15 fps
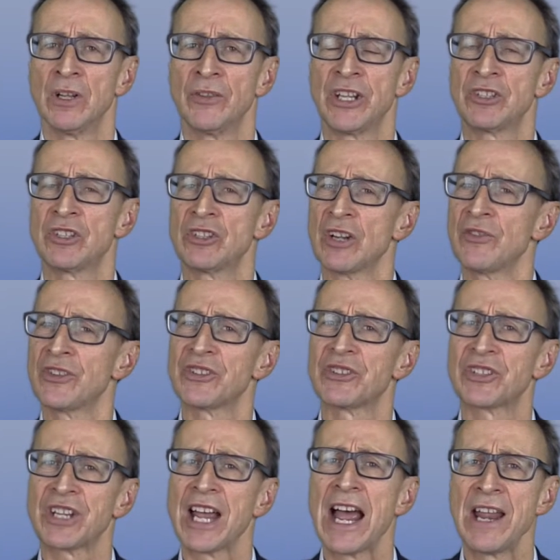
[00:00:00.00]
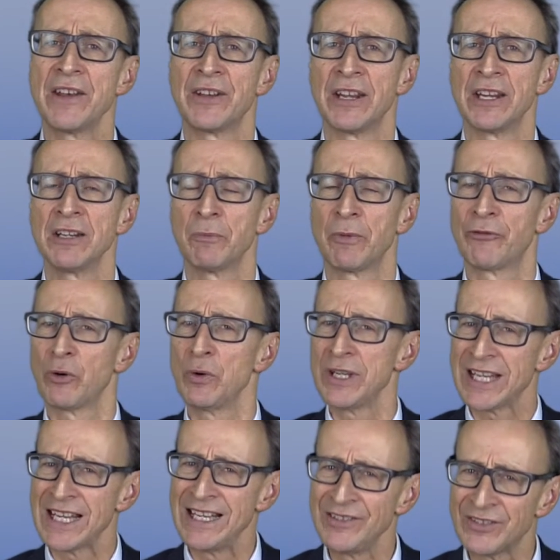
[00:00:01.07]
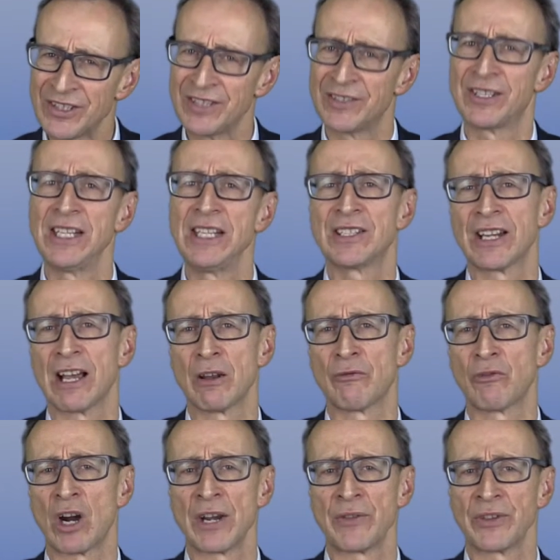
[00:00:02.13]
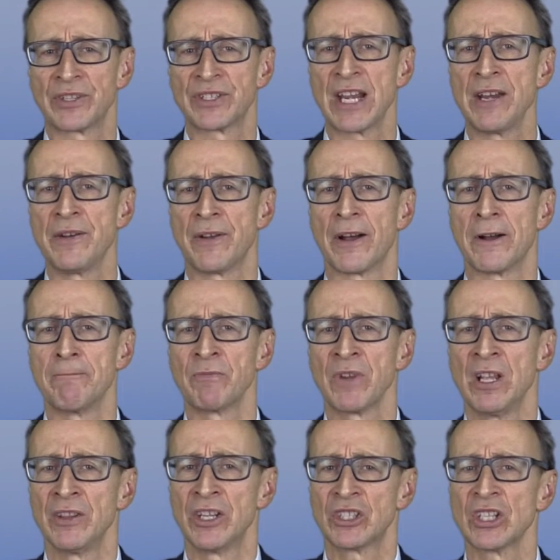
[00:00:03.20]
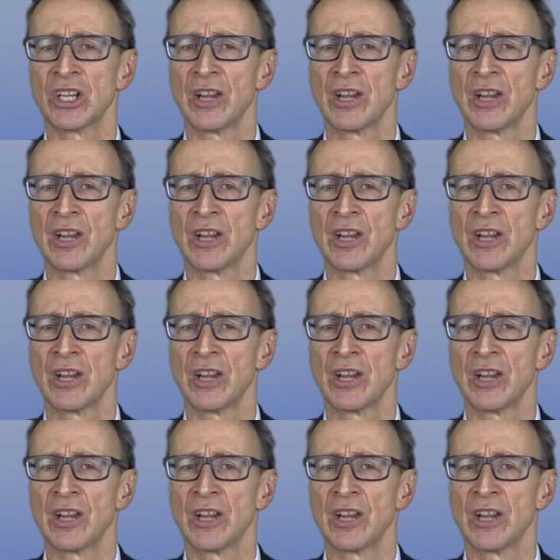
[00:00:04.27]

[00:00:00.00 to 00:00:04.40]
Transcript: This is understanding, before you get into the detail of writing the tender, this is